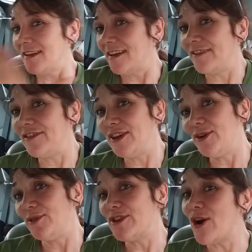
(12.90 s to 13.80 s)
if
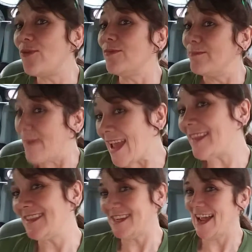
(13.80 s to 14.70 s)
you don't
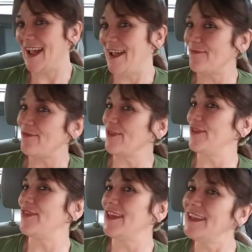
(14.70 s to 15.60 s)
make the time for the
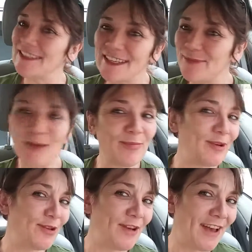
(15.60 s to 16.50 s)
things and people
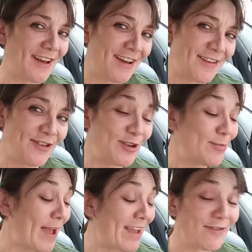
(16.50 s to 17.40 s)
you love, you
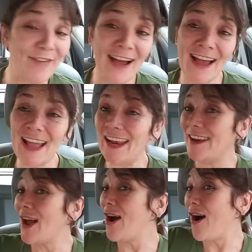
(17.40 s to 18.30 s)
may find
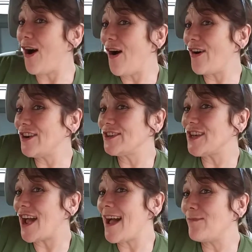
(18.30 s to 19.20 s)
all your
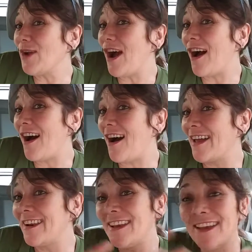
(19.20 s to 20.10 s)
time
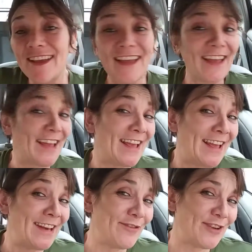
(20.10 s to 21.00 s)
gone
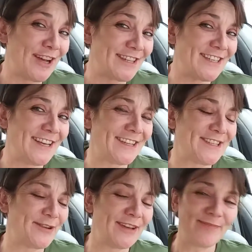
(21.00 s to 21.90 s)
and you forgot to get
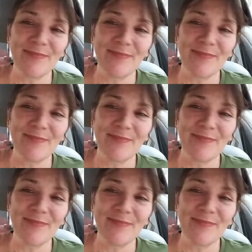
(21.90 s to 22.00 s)
to it.